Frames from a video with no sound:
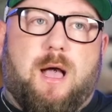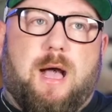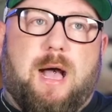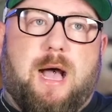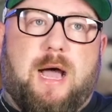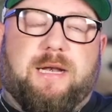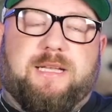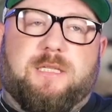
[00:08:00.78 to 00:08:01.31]

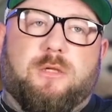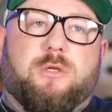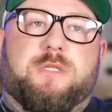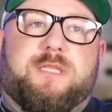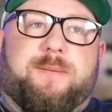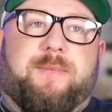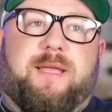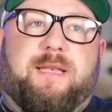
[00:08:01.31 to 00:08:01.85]
And he
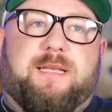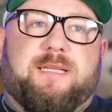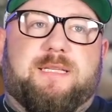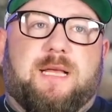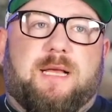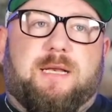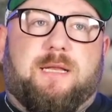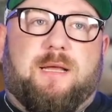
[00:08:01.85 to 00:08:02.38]
looked at me and he
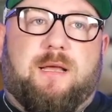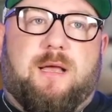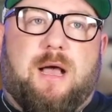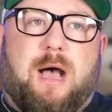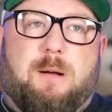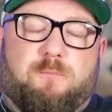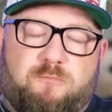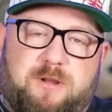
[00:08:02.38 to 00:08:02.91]
said,
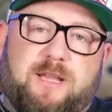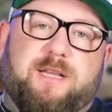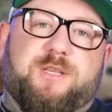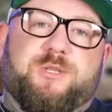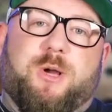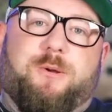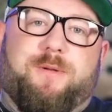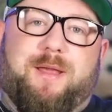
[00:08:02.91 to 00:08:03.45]
I'm really
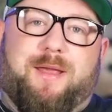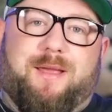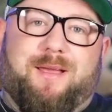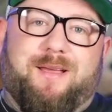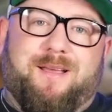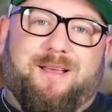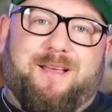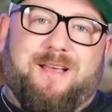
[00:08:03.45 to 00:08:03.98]
sorry.
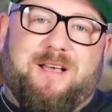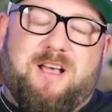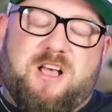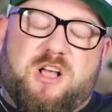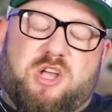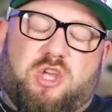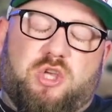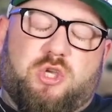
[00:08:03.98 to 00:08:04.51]

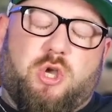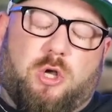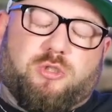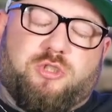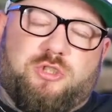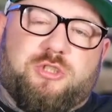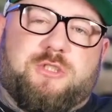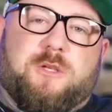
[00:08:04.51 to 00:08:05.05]

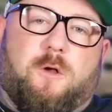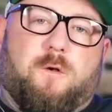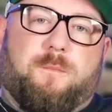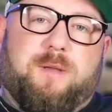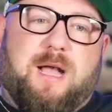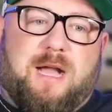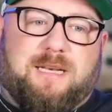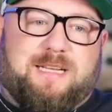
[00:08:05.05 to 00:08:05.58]
God's just told
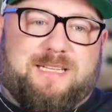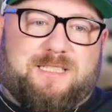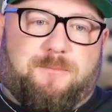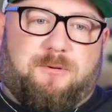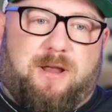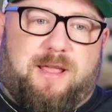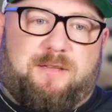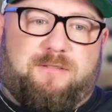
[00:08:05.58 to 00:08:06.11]
me I need to
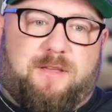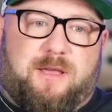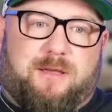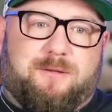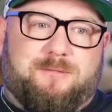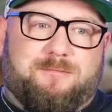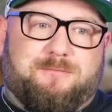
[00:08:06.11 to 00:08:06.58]
pray for you.